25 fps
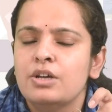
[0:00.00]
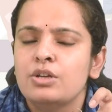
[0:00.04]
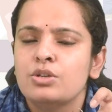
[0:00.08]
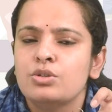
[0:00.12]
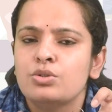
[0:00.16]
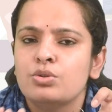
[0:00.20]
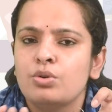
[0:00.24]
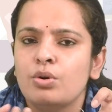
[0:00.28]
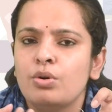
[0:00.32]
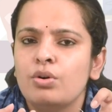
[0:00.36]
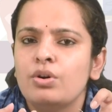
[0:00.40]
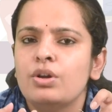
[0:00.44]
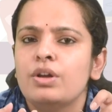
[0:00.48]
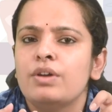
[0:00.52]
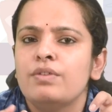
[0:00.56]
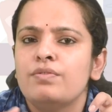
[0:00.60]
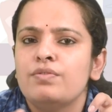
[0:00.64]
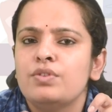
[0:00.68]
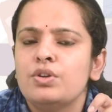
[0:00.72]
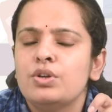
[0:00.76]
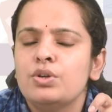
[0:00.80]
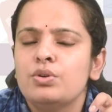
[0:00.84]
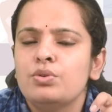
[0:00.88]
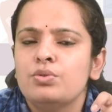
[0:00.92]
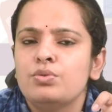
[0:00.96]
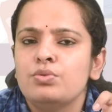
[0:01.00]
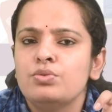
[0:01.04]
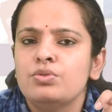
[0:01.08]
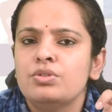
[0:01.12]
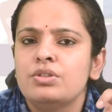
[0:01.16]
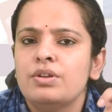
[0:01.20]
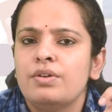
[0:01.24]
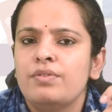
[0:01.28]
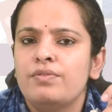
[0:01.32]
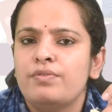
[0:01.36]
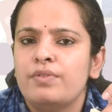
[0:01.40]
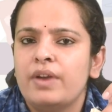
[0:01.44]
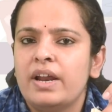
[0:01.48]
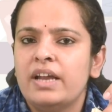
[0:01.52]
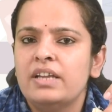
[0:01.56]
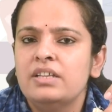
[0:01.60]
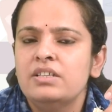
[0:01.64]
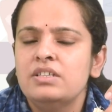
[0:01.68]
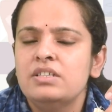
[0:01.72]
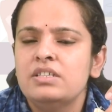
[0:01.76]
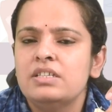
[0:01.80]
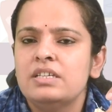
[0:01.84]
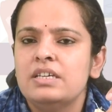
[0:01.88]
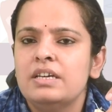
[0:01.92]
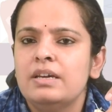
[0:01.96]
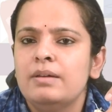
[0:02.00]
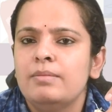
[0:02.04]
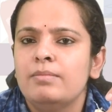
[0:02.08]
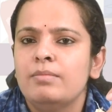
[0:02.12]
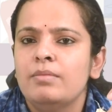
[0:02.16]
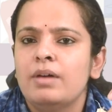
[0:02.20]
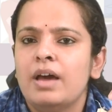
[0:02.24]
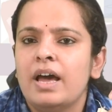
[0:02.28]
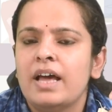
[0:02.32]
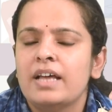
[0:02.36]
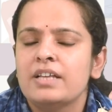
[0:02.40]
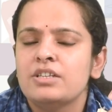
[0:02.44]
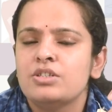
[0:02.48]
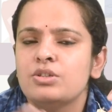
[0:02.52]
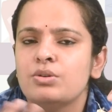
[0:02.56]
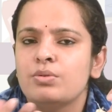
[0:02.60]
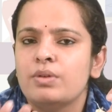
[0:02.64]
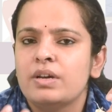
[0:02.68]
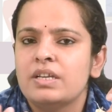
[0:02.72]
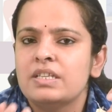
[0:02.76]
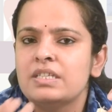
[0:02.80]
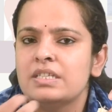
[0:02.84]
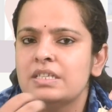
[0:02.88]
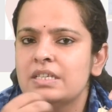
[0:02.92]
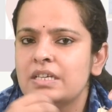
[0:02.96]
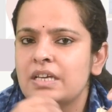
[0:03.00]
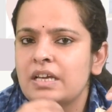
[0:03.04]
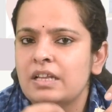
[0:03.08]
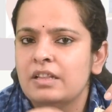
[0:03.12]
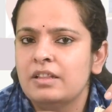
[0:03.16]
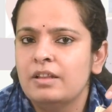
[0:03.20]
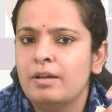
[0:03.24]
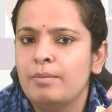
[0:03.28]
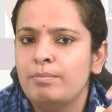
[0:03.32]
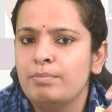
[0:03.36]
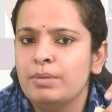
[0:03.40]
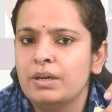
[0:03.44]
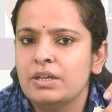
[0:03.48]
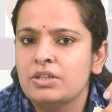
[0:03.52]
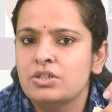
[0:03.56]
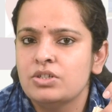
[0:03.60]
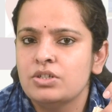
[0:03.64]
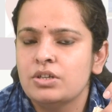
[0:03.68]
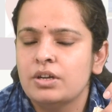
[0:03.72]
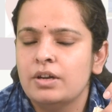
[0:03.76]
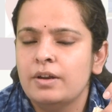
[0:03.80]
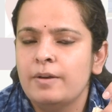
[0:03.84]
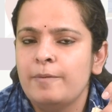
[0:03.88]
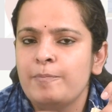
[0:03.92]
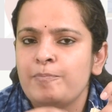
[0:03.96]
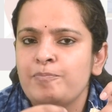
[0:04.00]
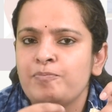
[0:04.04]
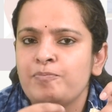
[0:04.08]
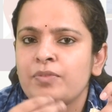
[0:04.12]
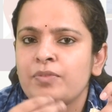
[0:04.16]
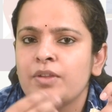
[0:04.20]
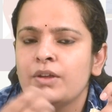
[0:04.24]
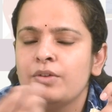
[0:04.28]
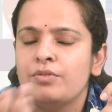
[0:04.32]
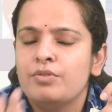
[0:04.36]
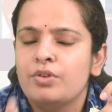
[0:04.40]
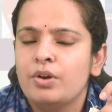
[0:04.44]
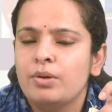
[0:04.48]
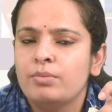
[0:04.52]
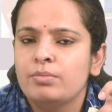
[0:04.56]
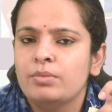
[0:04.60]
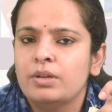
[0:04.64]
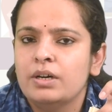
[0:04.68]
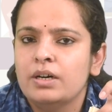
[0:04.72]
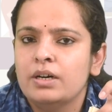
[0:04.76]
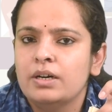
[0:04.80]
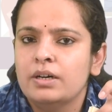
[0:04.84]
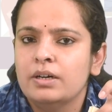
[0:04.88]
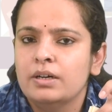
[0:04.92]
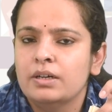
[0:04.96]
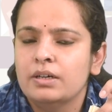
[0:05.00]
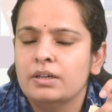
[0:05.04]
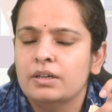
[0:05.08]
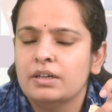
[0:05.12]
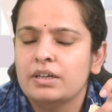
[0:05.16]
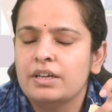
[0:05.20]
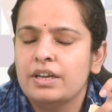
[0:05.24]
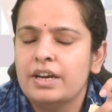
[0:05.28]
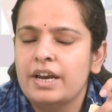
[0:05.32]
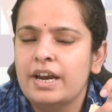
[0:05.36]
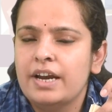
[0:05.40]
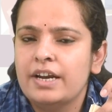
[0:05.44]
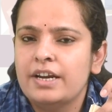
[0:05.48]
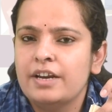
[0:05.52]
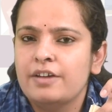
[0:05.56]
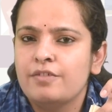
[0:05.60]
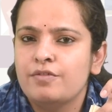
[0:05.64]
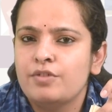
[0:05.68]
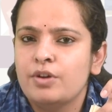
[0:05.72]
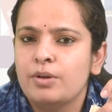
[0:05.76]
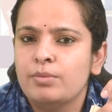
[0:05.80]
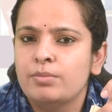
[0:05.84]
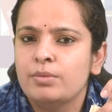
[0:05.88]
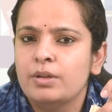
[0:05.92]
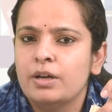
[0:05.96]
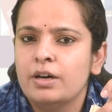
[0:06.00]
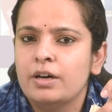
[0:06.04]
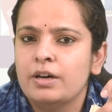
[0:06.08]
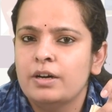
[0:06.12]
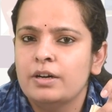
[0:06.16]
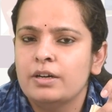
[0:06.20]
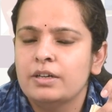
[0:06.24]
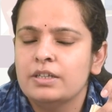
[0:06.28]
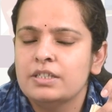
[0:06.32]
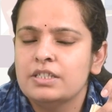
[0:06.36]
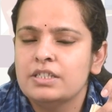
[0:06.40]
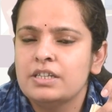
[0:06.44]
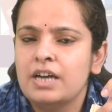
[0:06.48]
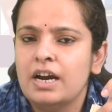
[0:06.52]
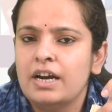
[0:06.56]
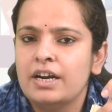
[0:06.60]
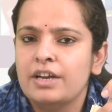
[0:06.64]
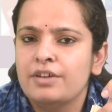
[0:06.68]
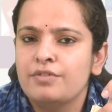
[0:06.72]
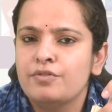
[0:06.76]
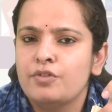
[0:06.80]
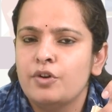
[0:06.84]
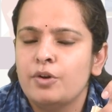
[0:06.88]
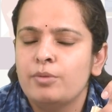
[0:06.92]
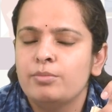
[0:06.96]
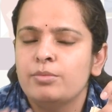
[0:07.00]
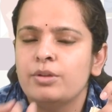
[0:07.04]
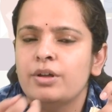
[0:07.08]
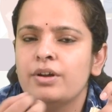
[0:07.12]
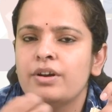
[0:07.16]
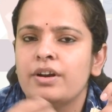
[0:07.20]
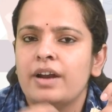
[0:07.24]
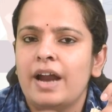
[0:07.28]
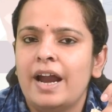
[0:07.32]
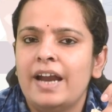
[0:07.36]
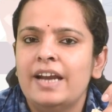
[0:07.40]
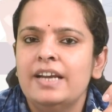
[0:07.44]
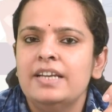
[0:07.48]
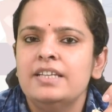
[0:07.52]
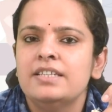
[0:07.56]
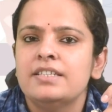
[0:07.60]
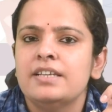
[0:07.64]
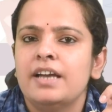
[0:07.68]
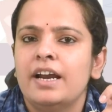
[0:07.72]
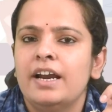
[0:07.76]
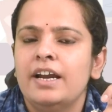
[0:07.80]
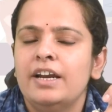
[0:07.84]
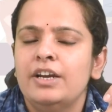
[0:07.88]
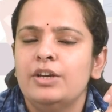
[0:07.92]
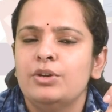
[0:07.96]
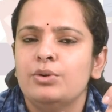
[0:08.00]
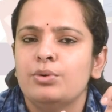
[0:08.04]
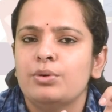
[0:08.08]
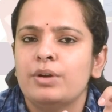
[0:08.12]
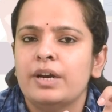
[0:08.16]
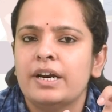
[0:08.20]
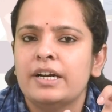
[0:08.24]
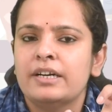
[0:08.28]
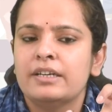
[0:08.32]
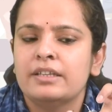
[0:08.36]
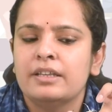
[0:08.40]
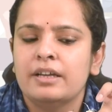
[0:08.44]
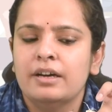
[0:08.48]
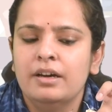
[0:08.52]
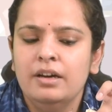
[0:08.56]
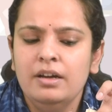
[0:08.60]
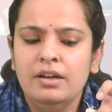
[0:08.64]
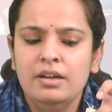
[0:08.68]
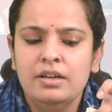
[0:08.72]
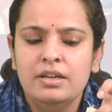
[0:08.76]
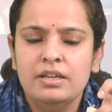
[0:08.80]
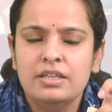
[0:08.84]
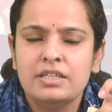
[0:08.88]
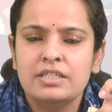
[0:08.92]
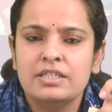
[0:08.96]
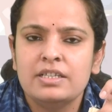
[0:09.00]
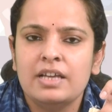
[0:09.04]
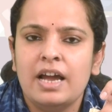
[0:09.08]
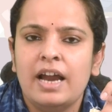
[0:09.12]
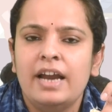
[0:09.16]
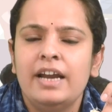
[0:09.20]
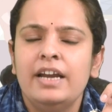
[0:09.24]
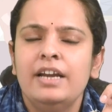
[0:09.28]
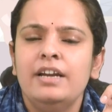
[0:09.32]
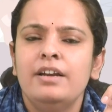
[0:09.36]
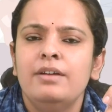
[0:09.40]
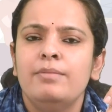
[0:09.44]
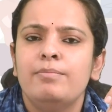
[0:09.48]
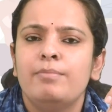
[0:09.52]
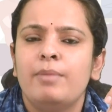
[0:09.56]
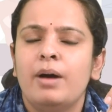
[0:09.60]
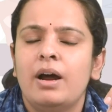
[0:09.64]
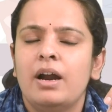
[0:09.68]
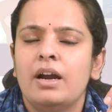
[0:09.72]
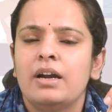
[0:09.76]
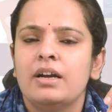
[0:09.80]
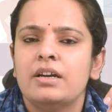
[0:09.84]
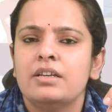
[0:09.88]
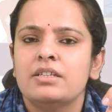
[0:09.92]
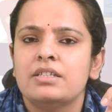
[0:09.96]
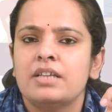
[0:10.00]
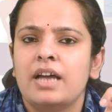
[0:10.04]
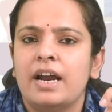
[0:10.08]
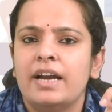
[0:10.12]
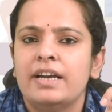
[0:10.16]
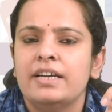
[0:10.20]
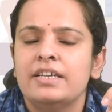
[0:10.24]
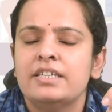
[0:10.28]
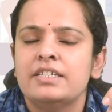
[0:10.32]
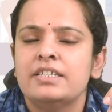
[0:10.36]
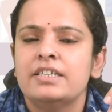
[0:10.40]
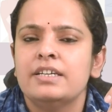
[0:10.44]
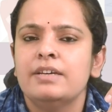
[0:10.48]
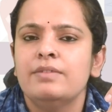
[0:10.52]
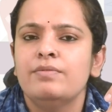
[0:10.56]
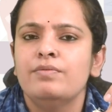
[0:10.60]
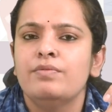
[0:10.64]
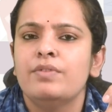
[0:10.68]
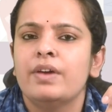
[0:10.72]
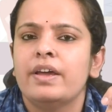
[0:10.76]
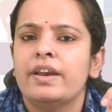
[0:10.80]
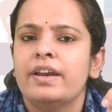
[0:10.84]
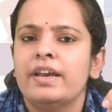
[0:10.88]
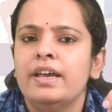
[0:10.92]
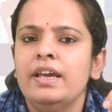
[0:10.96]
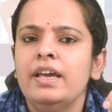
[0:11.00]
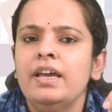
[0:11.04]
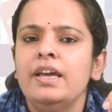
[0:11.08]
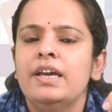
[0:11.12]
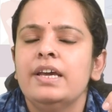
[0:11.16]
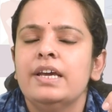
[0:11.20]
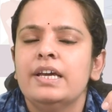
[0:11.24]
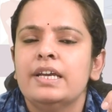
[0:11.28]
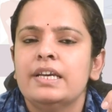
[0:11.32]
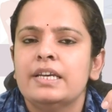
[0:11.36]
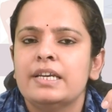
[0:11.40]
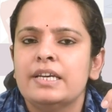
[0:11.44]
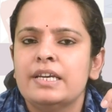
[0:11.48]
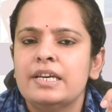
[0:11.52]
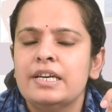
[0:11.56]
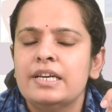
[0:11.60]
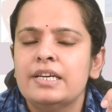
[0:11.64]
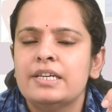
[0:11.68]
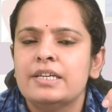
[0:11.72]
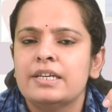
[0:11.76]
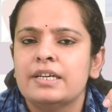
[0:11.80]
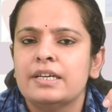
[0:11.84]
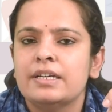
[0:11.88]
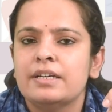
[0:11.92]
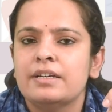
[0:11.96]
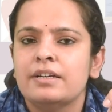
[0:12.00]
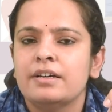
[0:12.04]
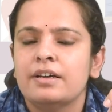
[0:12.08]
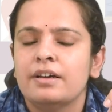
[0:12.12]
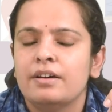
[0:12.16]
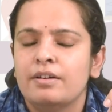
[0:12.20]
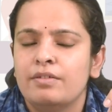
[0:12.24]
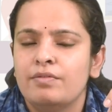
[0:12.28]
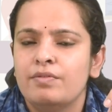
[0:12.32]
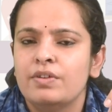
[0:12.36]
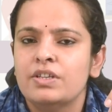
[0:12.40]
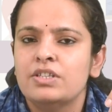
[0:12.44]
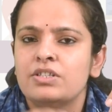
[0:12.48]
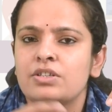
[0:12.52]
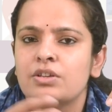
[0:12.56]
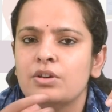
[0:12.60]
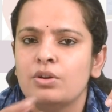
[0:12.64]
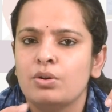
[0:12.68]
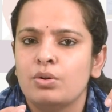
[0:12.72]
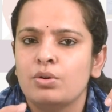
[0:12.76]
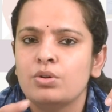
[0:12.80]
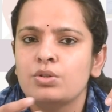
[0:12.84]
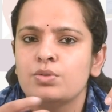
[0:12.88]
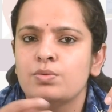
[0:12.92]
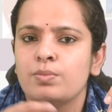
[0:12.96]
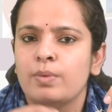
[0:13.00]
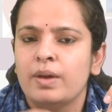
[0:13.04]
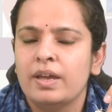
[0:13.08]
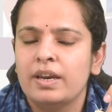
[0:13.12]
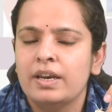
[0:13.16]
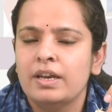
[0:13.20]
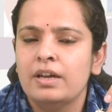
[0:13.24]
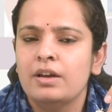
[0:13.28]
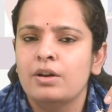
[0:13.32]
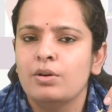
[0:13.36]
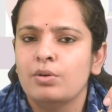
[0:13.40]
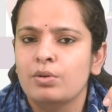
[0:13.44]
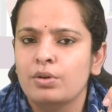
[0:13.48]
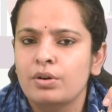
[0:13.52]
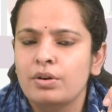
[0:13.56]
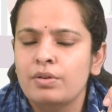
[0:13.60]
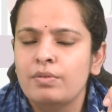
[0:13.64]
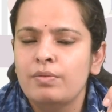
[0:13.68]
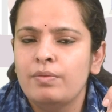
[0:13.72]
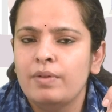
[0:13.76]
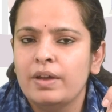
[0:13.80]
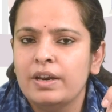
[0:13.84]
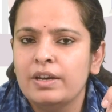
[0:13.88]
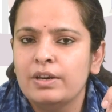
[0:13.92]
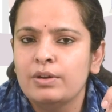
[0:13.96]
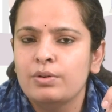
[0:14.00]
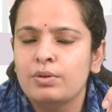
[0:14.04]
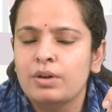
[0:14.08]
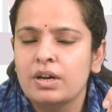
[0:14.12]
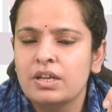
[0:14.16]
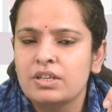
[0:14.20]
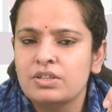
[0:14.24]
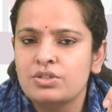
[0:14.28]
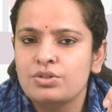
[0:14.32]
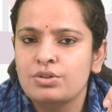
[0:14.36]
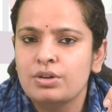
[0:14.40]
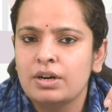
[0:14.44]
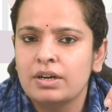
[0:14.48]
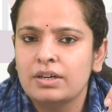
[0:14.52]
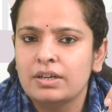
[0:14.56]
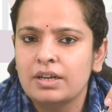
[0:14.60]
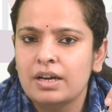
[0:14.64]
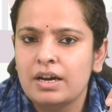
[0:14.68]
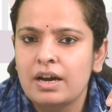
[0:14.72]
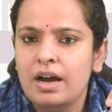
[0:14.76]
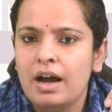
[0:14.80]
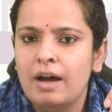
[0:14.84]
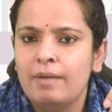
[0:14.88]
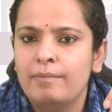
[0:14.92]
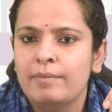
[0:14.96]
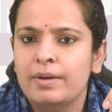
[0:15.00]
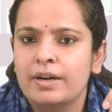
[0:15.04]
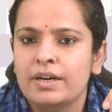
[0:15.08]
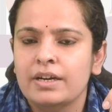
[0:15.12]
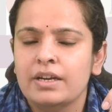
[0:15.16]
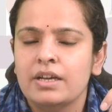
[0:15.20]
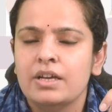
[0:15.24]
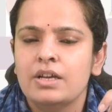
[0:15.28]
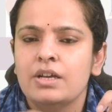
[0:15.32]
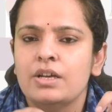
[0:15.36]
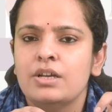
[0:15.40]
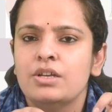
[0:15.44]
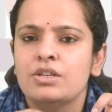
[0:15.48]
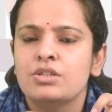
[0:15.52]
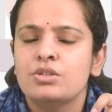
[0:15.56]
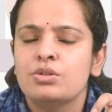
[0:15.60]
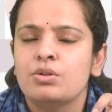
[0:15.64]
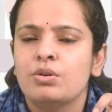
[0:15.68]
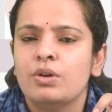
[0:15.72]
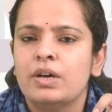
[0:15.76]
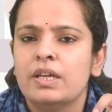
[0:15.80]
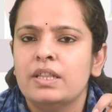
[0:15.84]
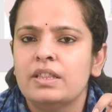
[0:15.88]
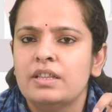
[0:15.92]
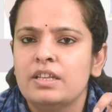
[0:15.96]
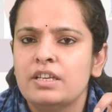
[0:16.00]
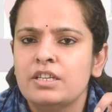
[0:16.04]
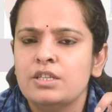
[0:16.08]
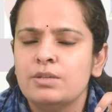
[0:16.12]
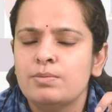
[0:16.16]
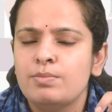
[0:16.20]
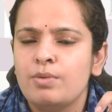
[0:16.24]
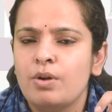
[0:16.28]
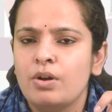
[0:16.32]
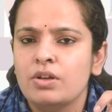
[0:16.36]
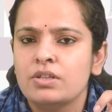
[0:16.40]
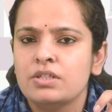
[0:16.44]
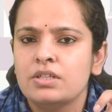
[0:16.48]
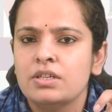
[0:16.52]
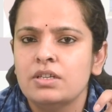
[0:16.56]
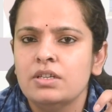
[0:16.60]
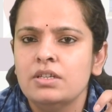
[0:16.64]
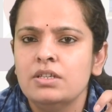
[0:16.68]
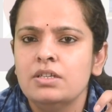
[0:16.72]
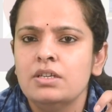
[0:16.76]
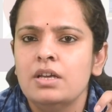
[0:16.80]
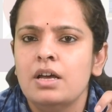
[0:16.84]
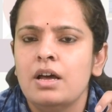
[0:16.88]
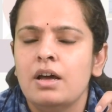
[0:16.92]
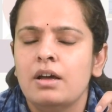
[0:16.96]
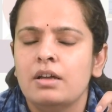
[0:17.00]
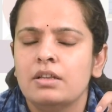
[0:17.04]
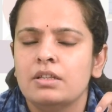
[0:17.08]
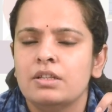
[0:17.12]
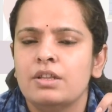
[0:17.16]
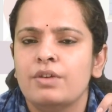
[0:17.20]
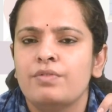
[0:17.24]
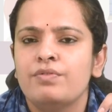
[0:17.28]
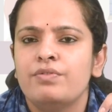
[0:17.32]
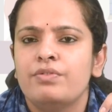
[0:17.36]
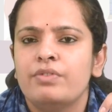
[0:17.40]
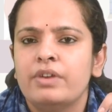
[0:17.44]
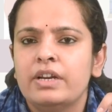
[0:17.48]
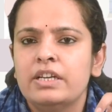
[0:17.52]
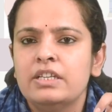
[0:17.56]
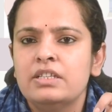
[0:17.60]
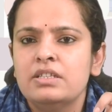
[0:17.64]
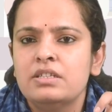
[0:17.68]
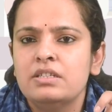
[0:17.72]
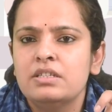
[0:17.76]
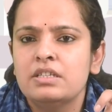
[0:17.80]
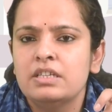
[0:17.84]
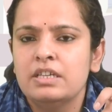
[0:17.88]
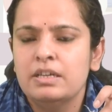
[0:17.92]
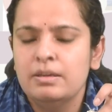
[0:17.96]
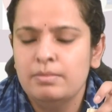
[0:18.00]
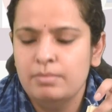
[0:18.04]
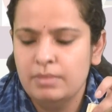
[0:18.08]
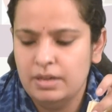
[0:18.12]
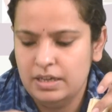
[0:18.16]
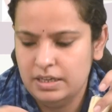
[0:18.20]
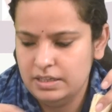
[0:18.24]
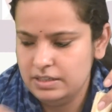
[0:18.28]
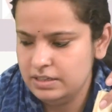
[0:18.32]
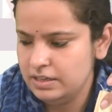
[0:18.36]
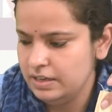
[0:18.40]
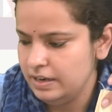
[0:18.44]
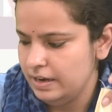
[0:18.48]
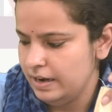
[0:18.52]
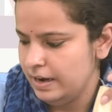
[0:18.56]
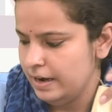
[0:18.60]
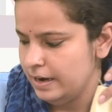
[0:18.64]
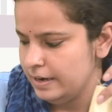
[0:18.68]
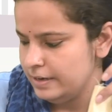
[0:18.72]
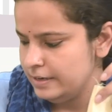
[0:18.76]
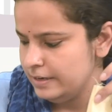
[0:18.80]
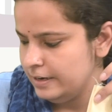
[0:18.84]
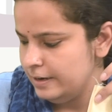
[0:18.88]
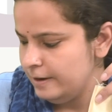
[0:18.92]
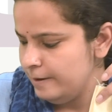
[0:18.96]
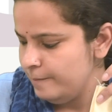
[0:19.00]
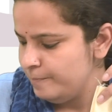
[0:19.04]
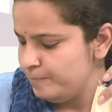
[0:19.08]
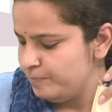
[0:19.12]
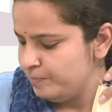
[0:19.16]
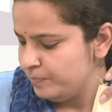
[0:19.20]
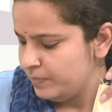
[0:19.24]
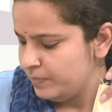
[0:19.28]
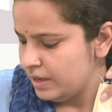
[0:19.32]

So if you use the French seam, as you can see in the picture, from the creating from the starting from the right side, you get the side part, side seam very neated, which looks very good when you construct a garment. So in this process, the French seam is created.